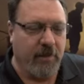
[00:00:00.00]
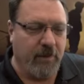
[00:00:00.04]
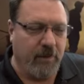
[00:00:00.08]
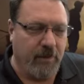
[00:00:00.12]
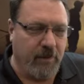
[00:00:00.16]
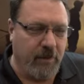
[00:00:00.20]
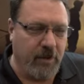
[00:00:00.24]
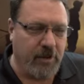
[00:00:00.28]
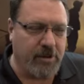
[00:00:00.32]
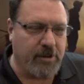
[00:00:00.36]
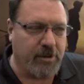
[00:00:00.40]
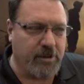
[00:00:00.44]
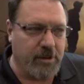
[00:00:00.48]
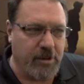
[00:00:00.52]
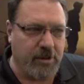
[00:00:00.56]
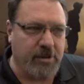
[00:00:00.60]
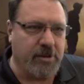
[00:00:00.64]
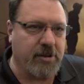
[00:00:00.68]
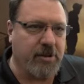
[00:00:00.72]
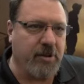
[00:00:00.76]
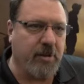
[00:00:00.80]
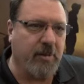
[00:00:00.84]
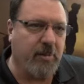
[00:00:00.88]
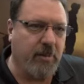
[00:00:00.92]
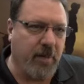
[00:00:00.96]
This
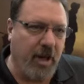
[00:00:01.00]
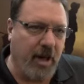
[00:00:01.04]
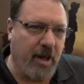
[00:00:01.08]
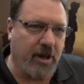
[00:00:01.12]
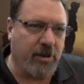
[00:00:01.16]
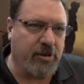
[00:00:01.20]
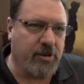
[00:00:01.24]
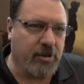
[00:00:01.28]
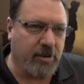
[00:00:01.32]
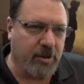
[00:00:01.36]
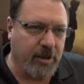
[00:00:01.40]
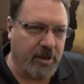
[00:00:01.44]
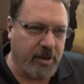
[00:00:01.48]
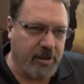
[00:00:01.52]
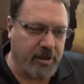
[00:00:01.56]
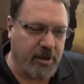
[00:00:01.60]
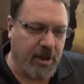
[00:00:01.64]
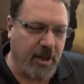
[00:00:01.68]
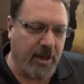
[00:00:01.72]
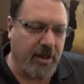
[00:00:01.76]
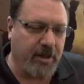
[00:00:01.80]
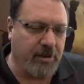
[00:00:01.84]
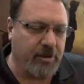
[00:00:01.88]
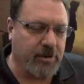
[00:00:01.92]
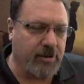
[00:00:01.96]
system actually
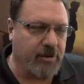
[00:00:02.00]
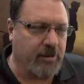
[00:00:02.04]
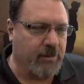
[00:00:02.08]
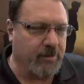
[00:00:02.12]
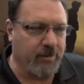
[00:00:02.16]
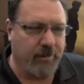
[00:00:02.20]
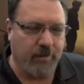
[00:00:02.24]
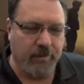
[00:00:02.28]
takes